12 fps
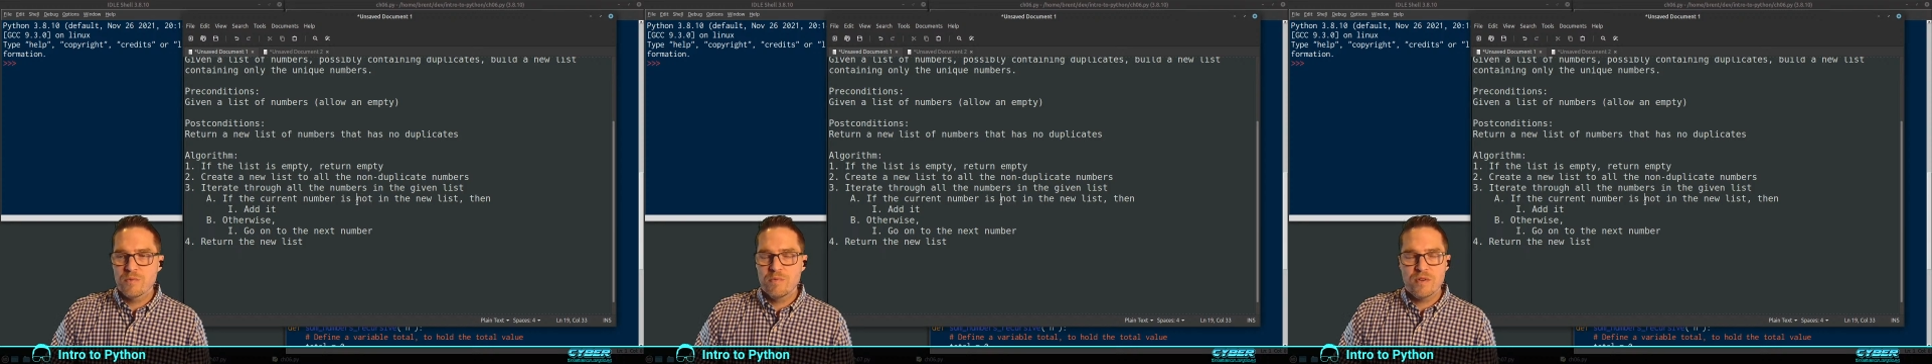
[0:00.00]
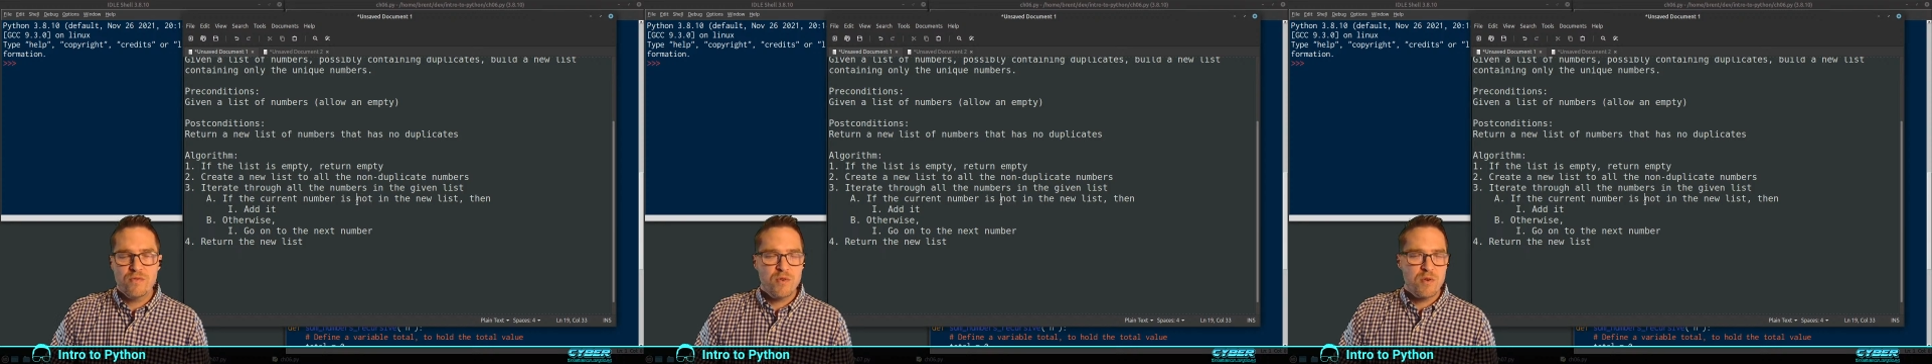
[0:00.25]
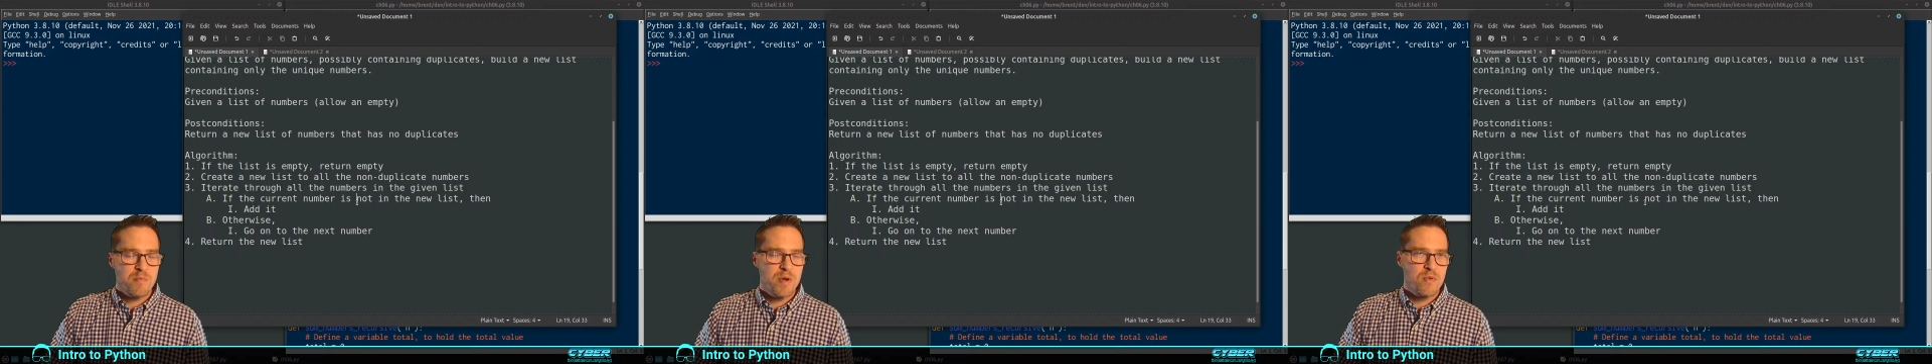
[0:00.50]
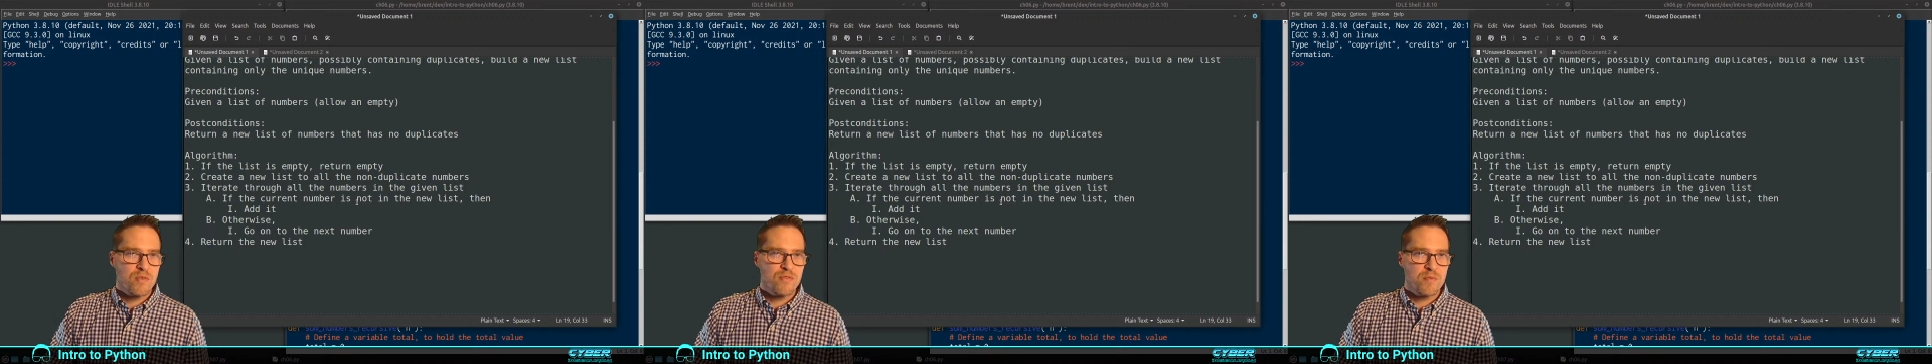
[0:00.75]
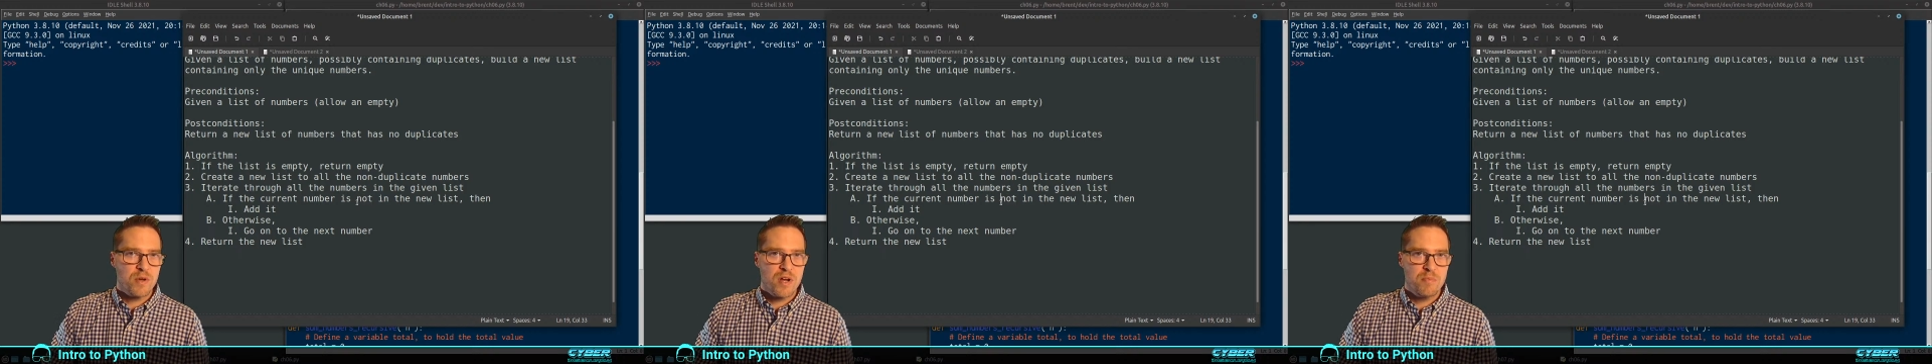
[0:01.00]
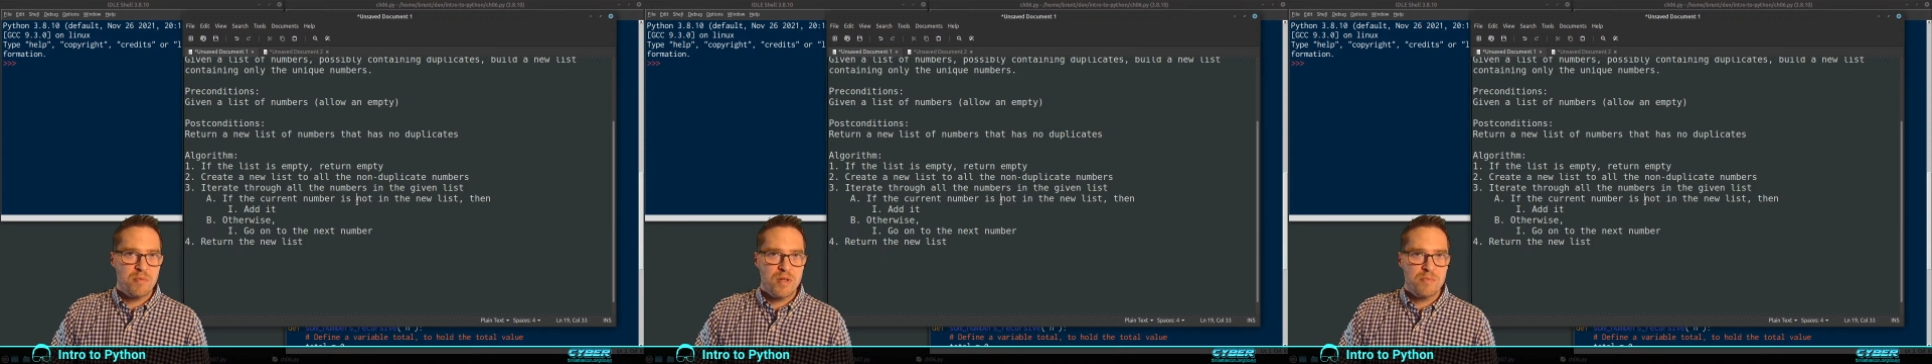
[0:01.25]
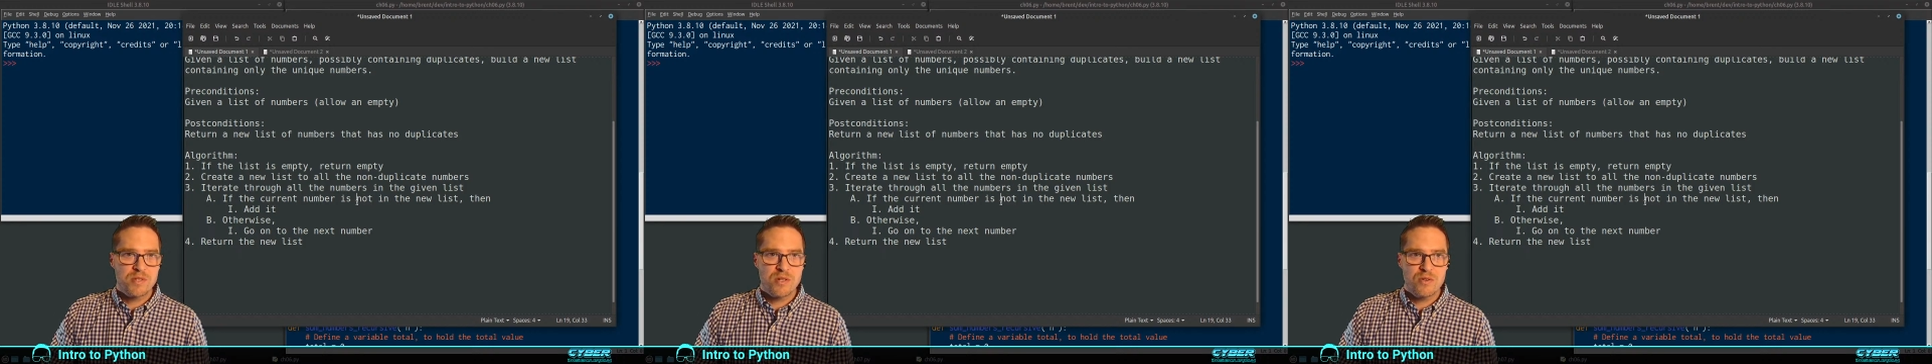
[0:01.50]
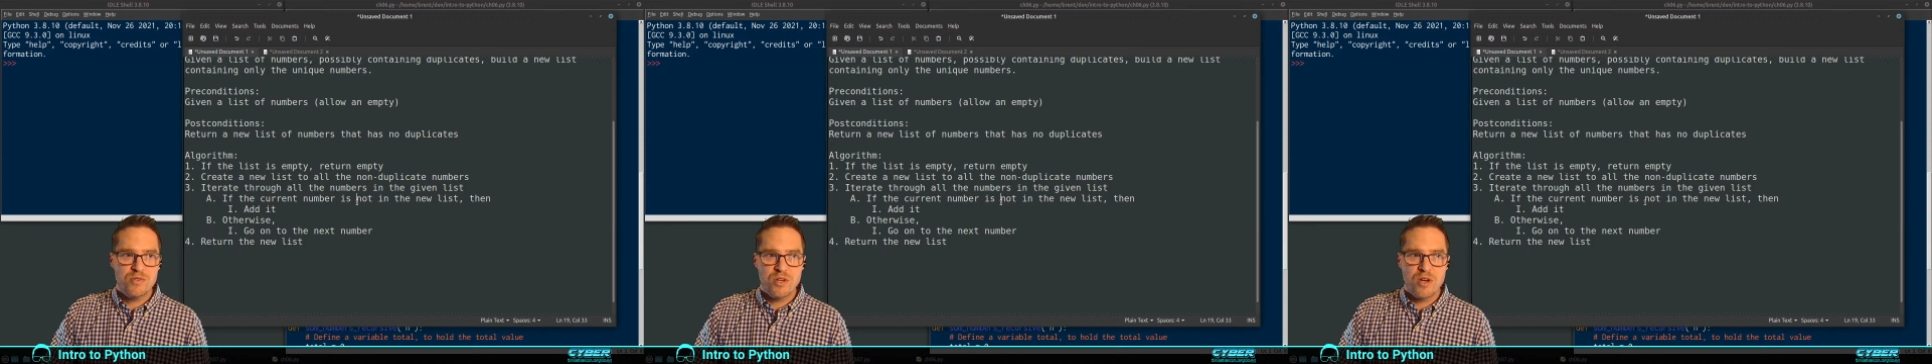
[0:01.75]
but if you remember from a couple
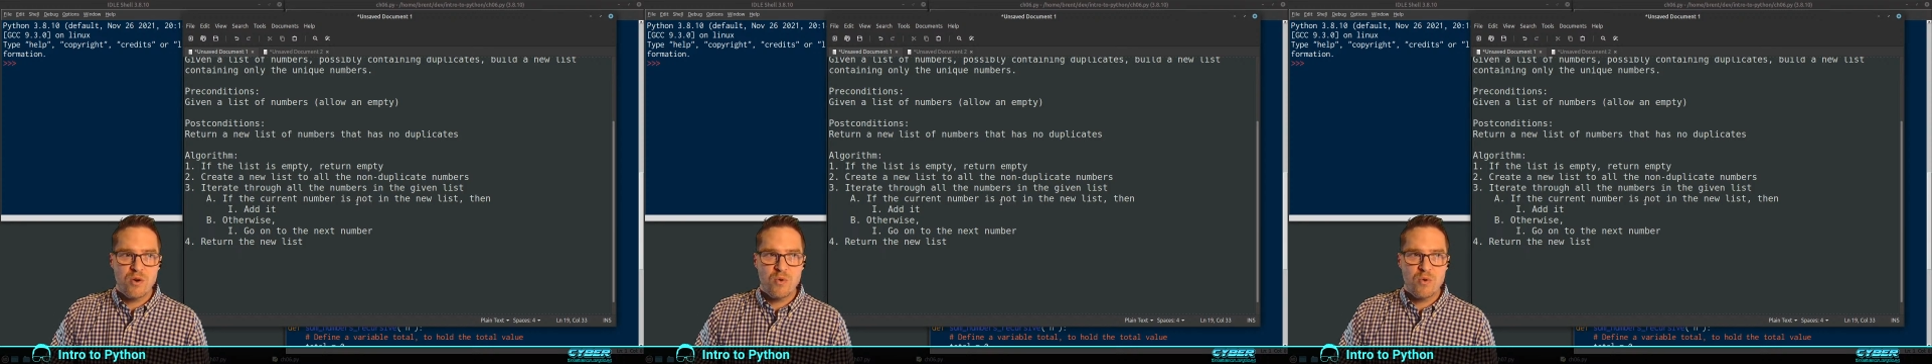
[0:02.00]
episodes ago,